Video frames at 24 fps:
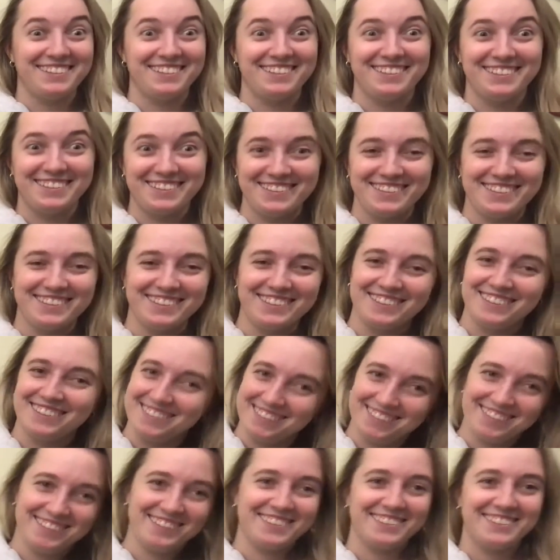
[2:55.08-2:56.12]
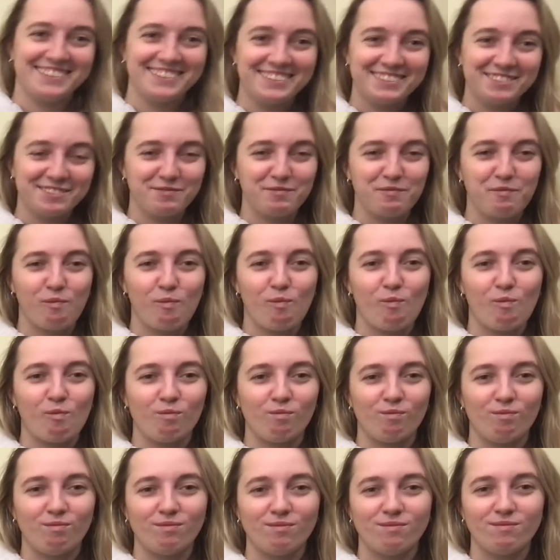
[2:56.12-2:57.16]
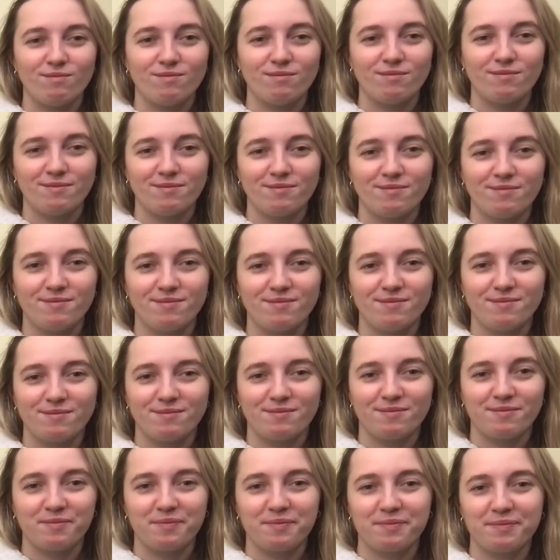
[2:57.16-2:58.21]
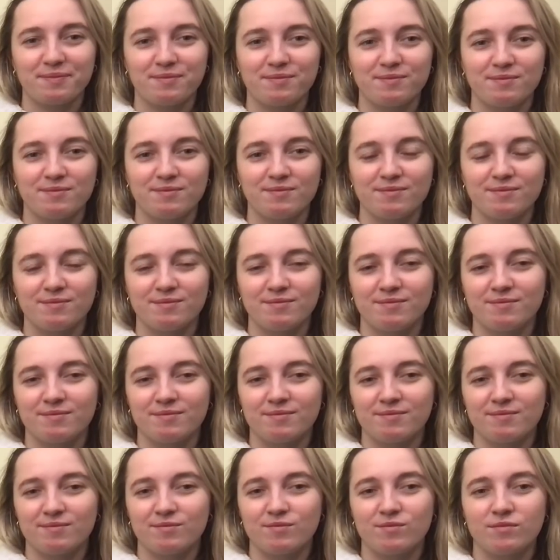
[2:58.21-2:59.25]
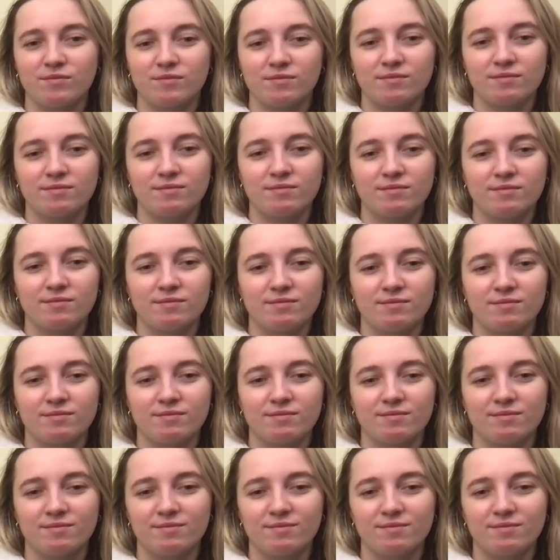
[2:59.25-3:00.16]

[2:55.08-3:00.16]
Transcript: The person shown says nothing.